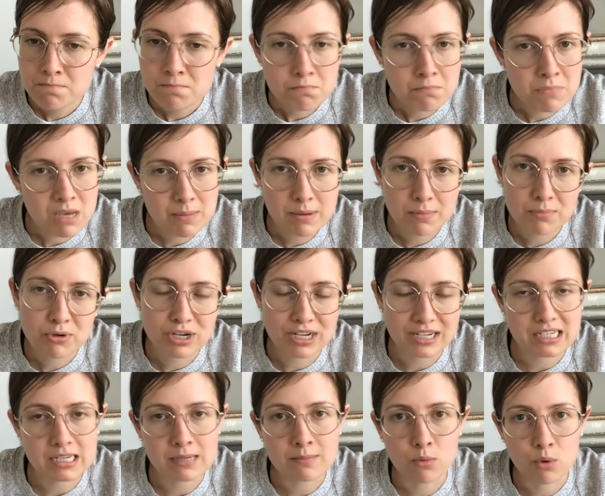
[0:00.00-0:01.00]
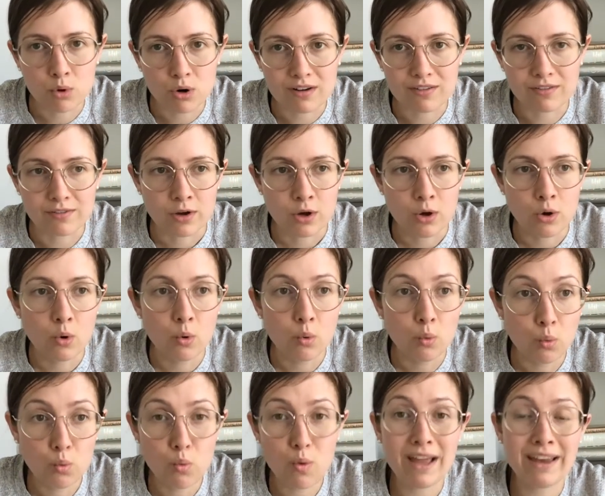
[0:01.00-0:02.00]
maybe predicting more of
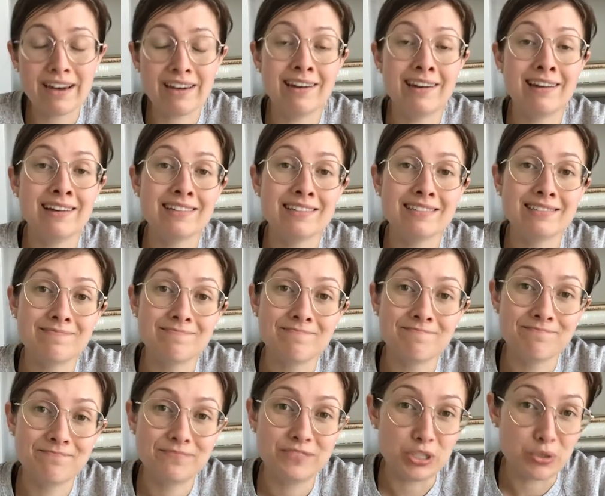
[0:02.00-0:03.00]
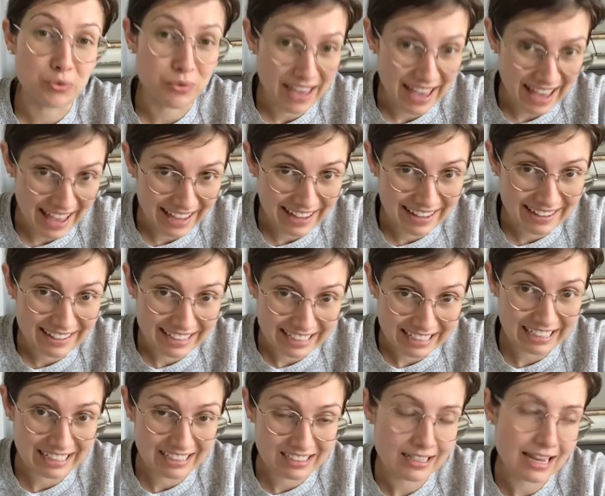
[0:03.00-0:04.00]
when you can
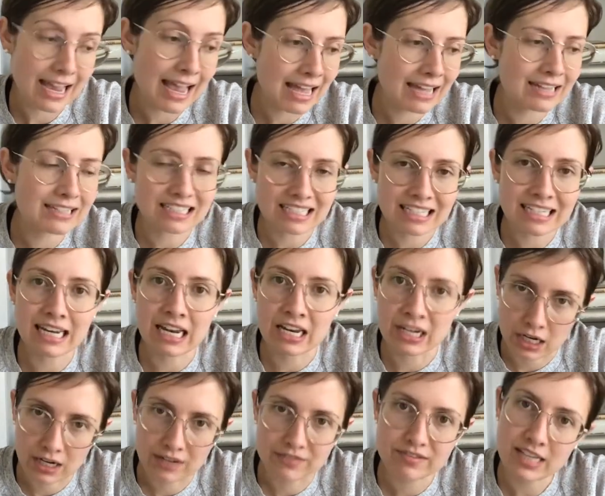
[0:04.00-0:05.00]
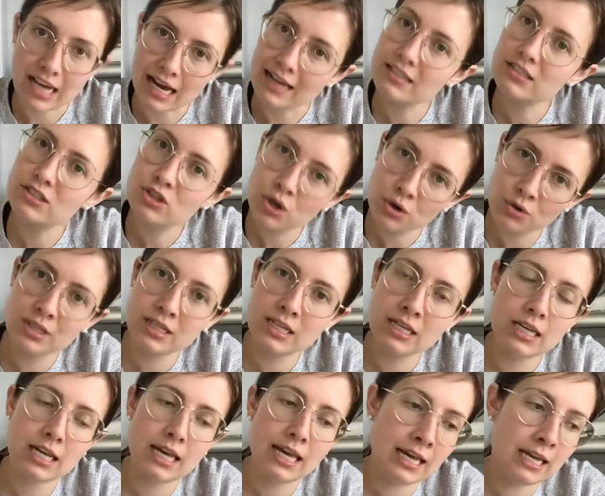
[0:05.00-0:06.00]
eat and eat enough. Yeah,
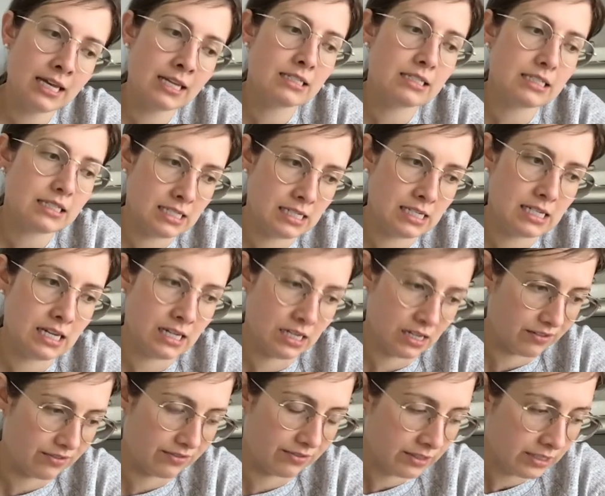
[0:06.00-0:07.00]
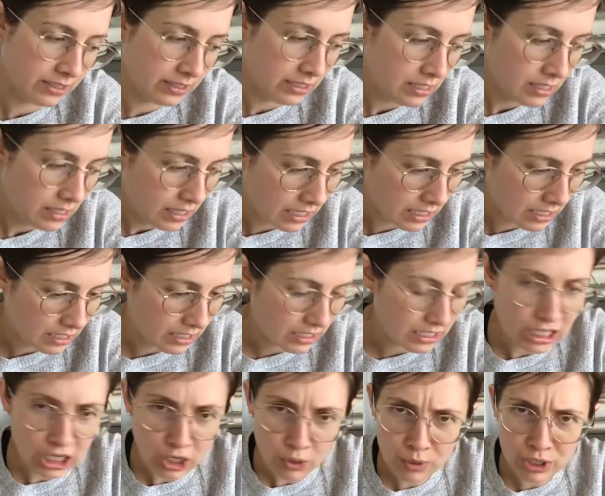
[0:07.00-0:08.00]
totally and eat enough. Uh,
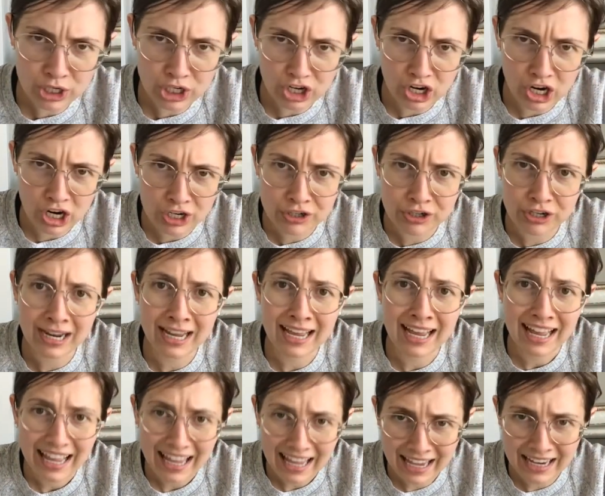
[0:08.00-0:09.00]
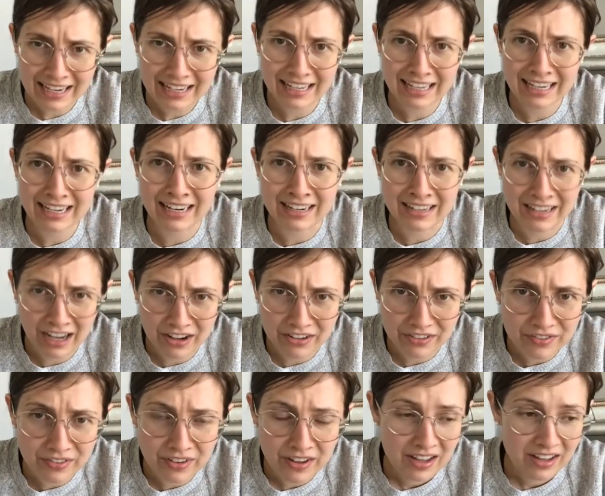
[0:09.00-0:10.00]
eat when you're hungry and eat
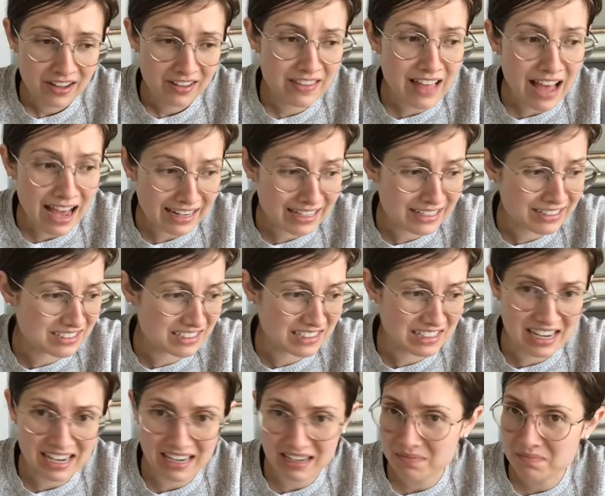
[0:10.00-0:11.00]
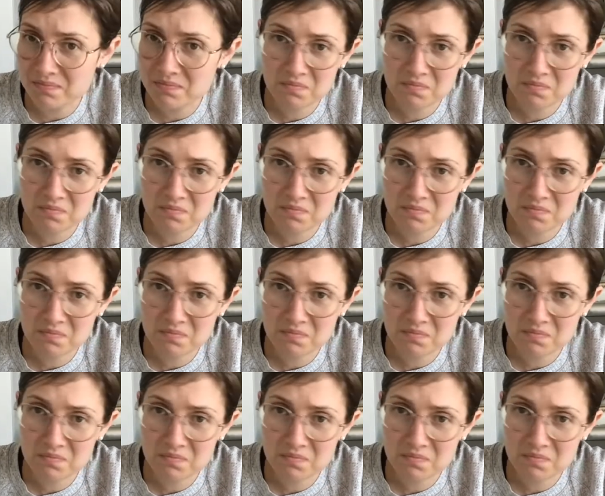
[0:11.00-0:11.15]
enough. That is like